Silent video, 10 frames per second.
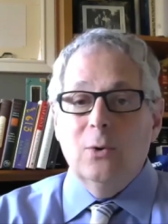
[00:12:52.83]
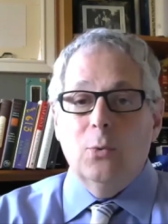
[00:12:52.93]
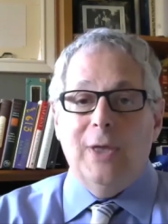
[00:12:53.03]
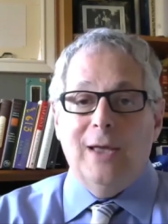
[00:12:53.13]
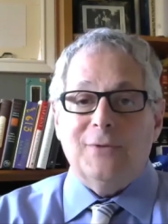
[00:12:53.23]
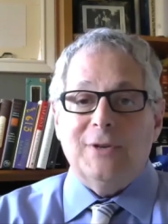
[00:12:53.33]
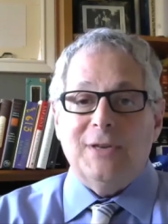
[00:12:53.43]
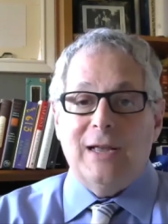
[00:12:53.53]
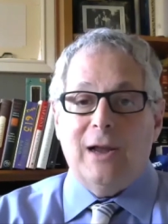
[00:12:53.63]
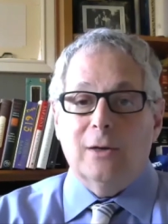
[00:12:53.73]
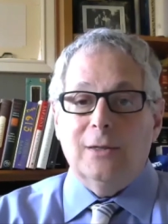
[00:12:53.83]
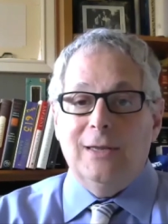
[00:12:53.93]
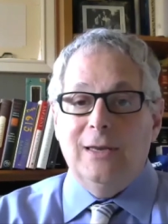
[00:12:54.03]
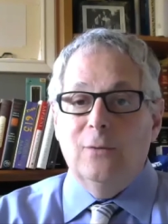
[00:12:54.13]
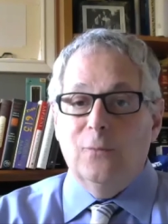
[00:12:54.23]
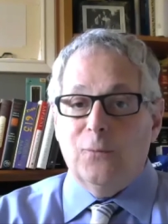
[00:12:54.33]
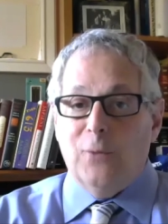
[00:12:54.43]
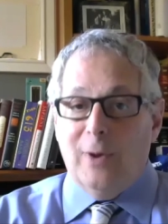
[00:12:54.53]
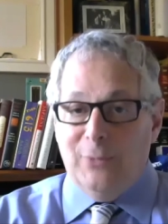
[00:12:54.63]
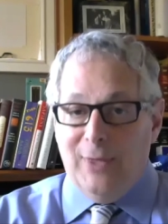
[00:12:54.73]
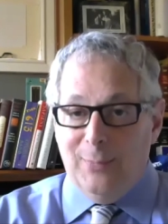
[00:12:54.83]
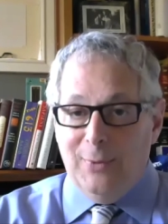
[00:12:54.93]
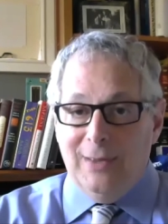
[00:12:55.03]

we have to take our lead from them.